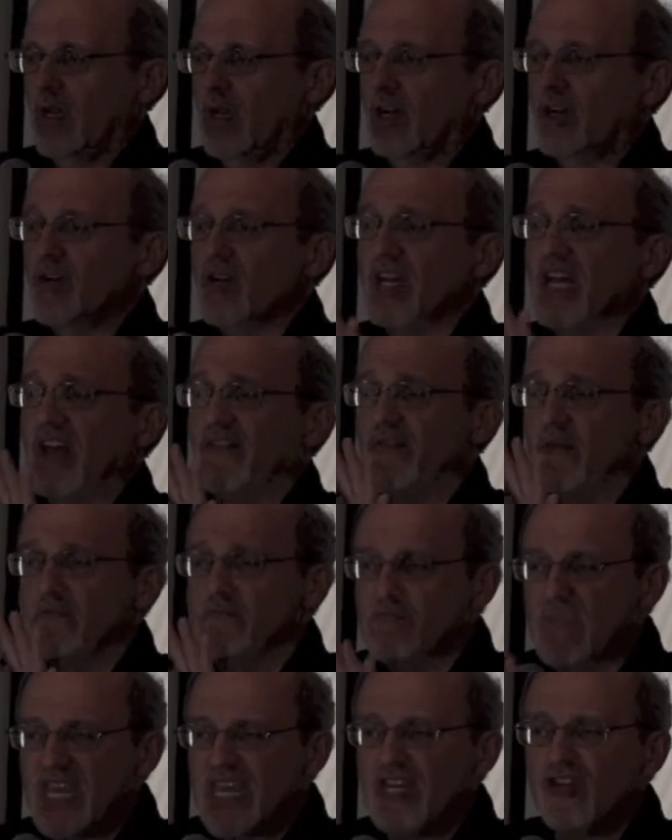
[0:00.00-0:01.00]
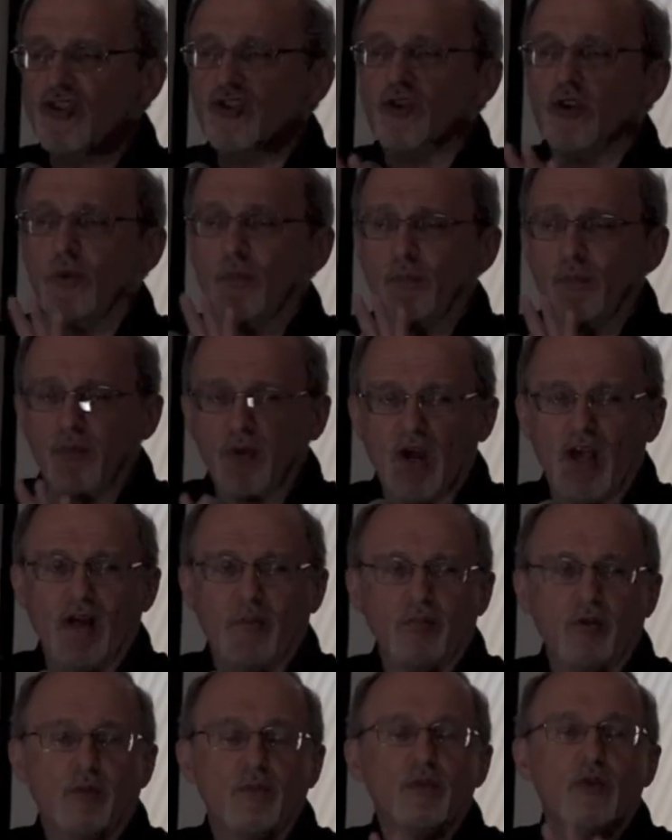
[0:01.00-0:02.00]
are going to have a major
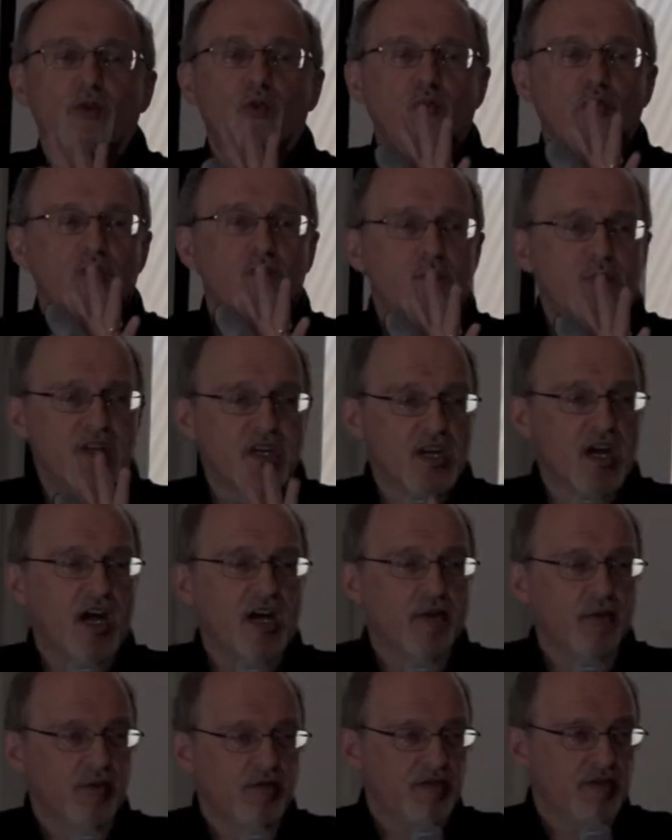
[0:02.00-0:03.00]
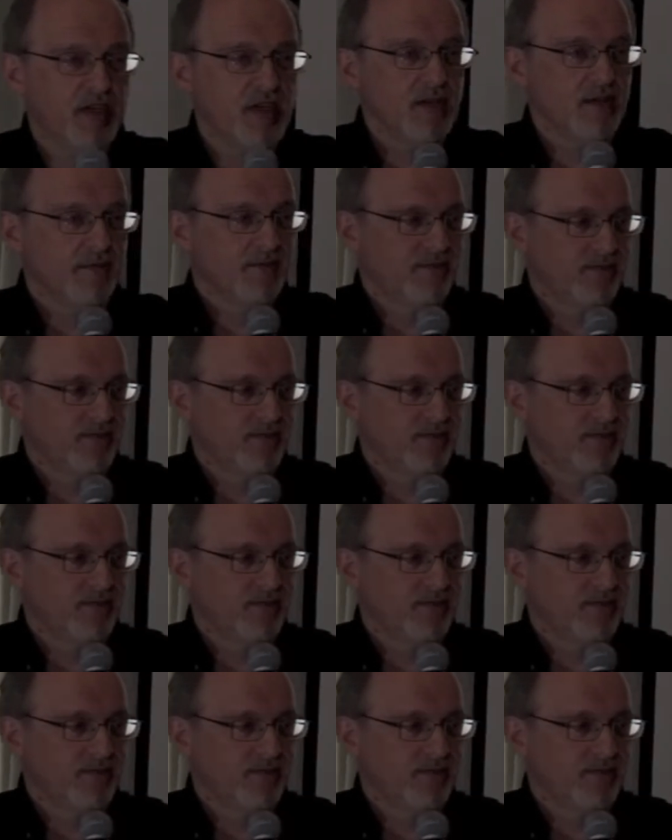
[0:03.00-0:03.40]
problem with pornography.